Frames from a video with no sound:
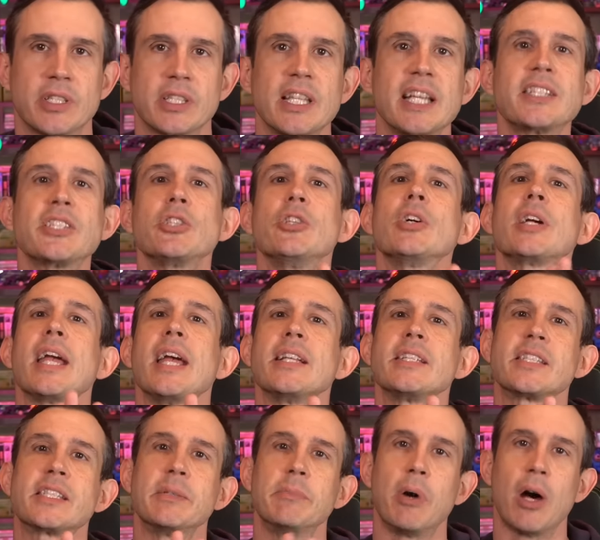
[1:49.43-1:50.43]
Let's look at
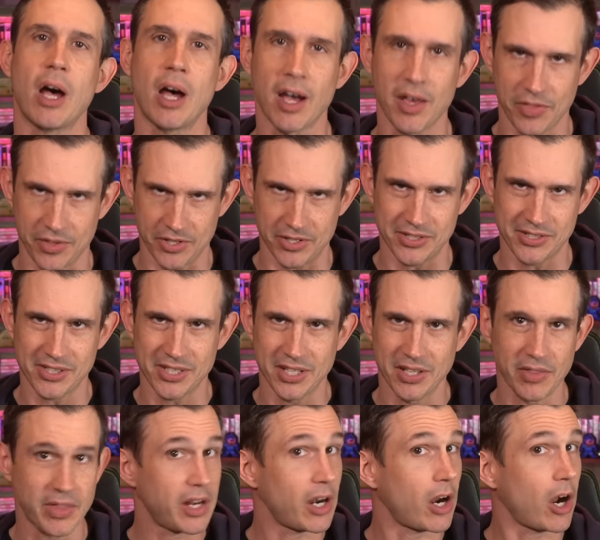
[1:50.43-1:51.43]
some others
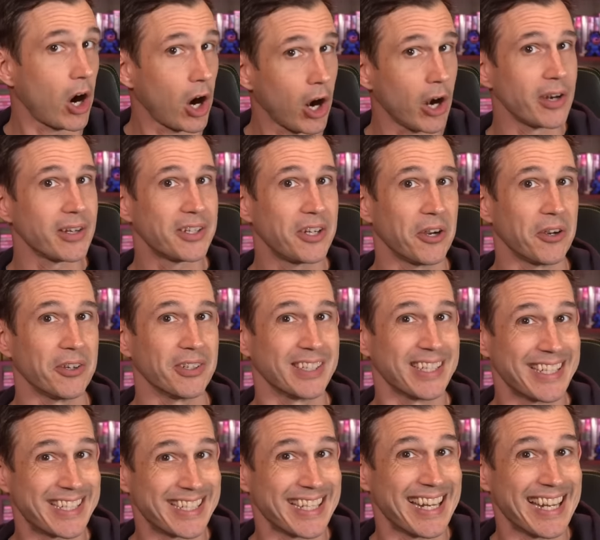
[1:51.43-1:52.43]
that aren't currently
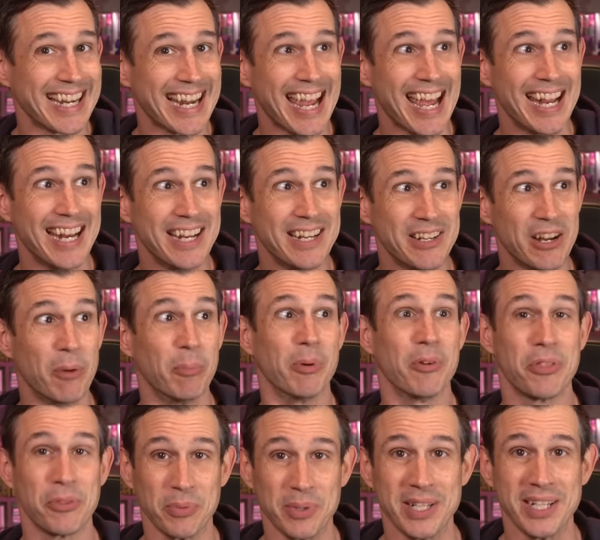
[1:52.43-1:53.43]
sitting at number
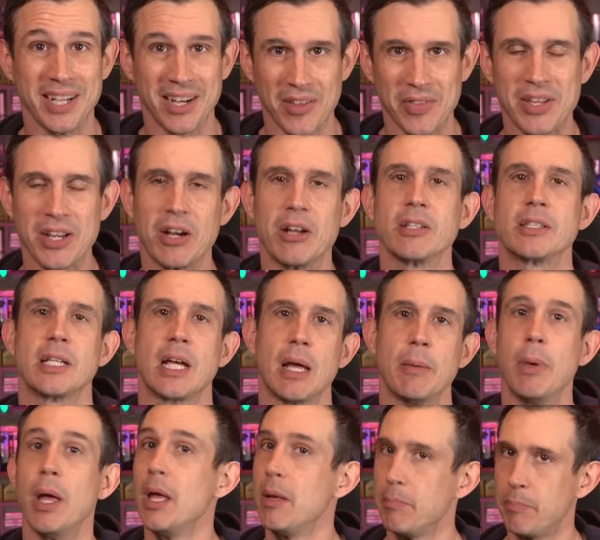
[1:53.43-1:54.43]
three on the
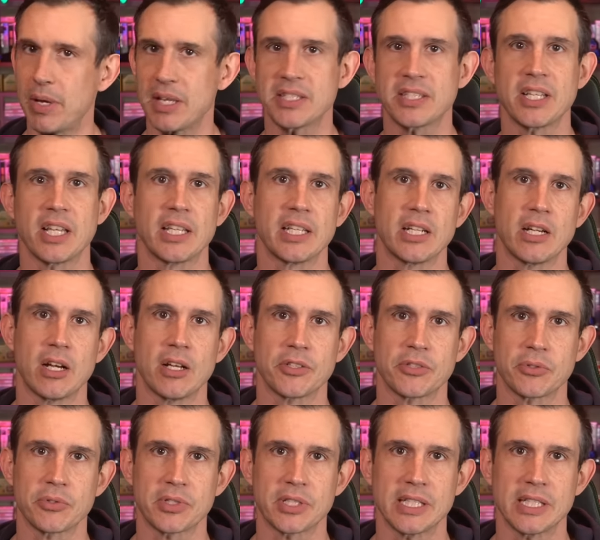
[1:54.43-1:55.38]
all-time best-selling consoles